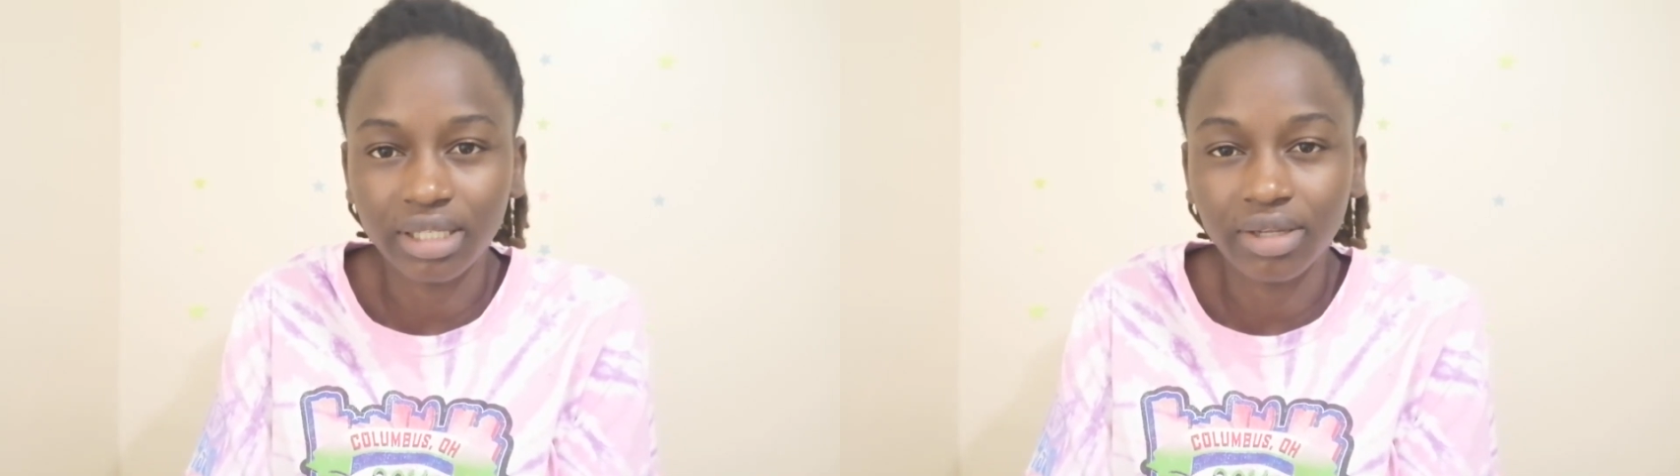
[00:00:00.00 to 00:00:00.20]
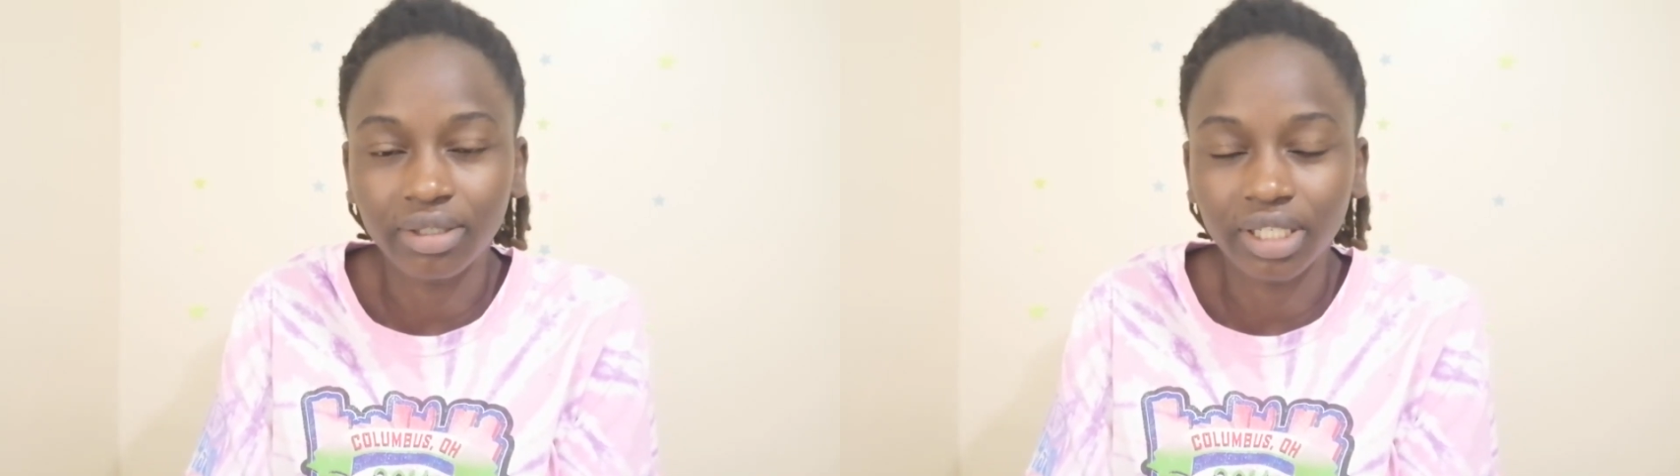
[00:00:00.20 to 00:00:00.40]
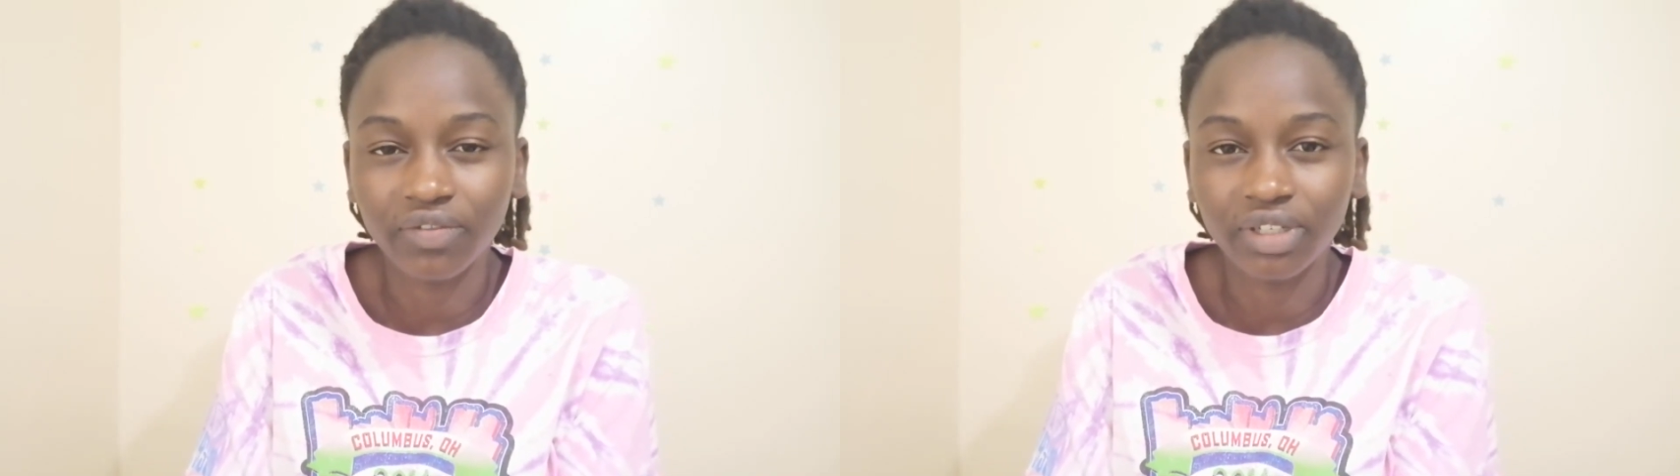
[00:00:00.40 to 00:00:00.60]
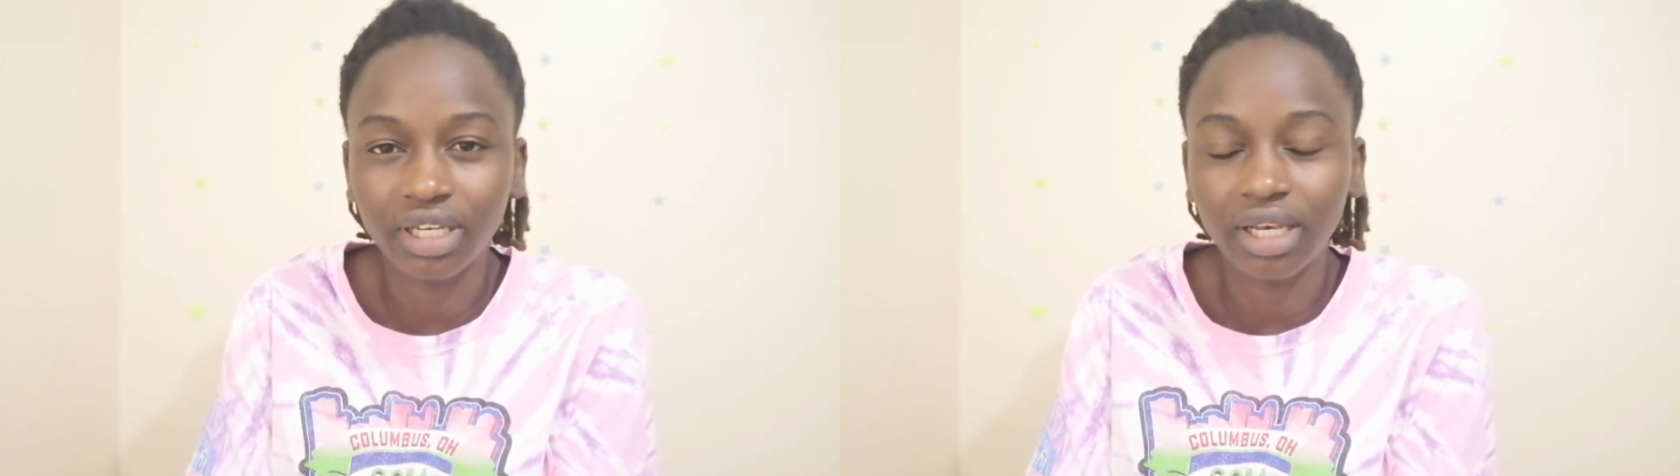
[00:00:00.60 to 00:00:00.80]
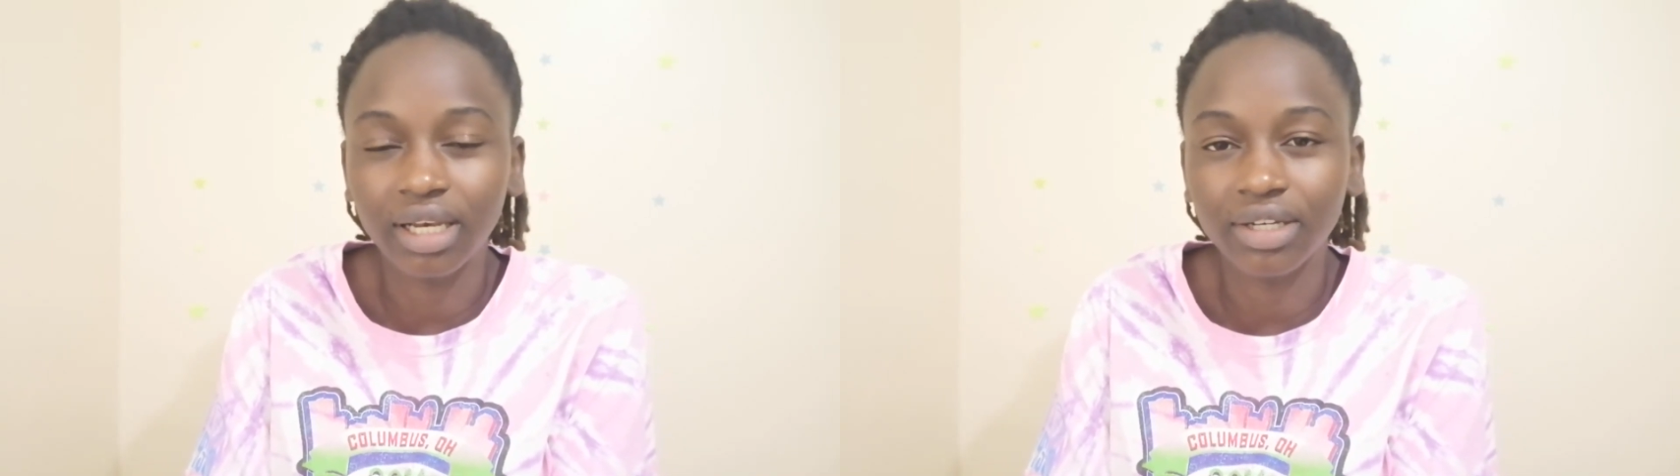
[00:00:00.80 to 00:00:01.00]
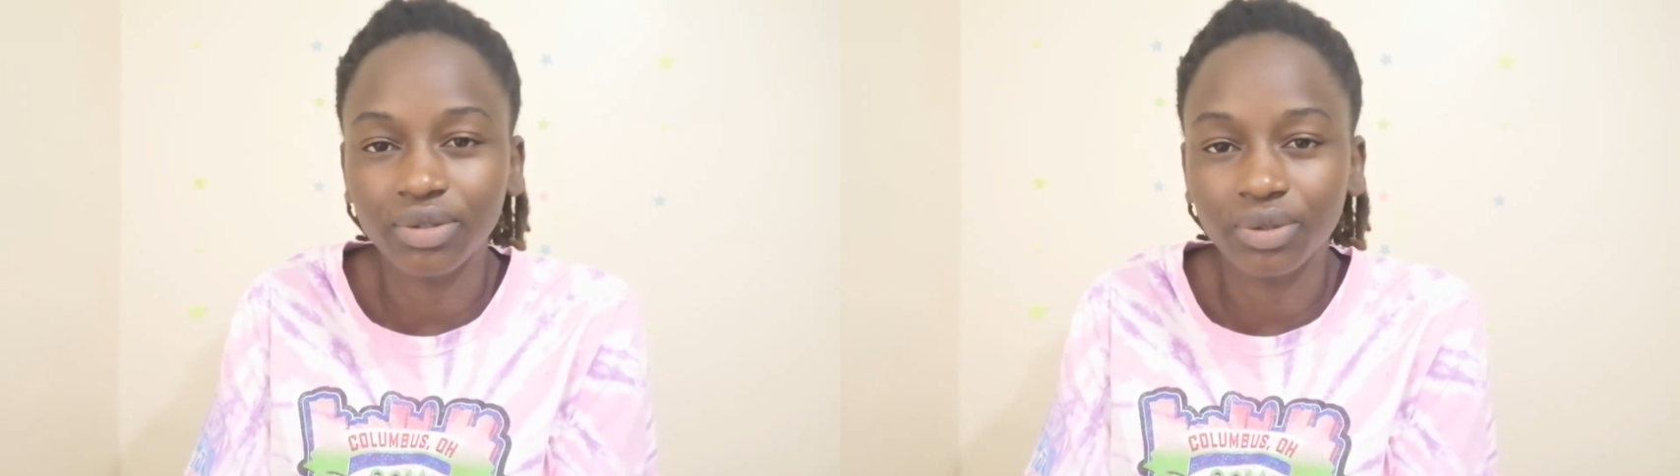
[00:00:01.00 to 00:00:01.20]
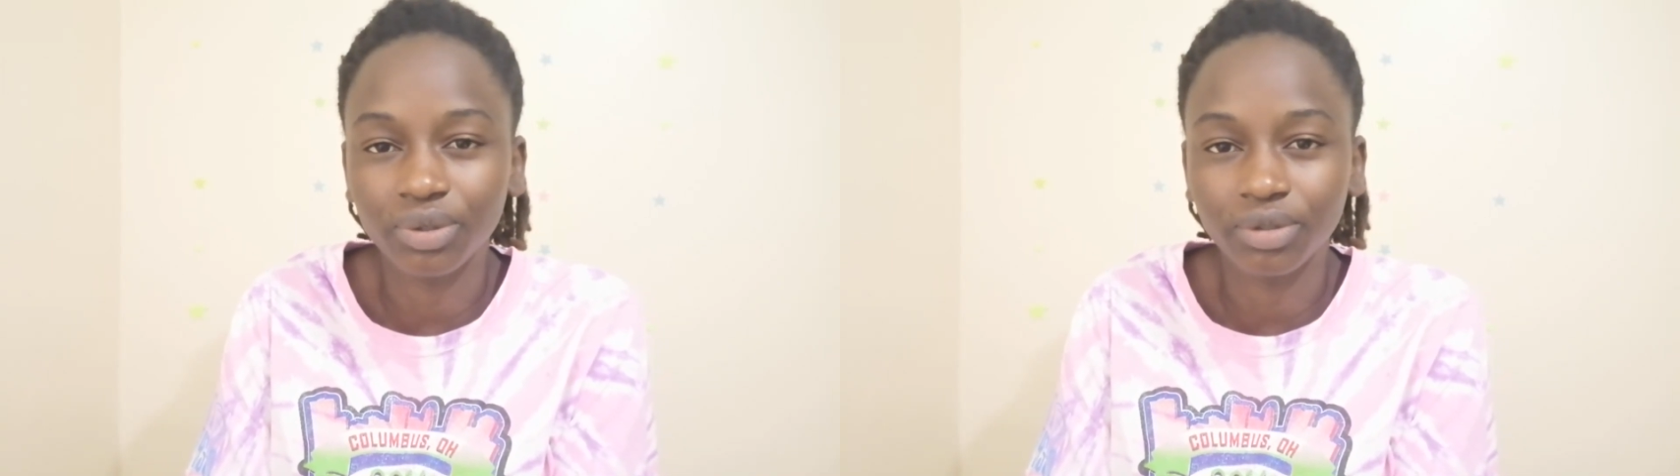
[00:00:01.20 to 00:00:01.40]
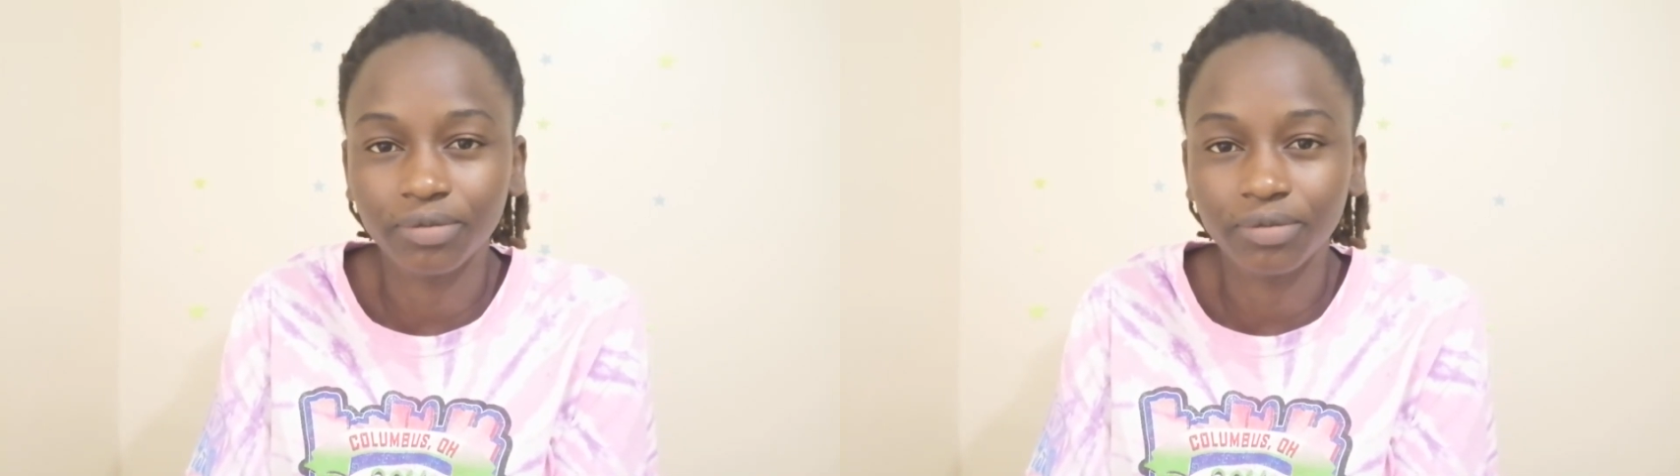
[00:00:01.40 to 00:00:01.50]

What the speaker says: they will definitely let you know.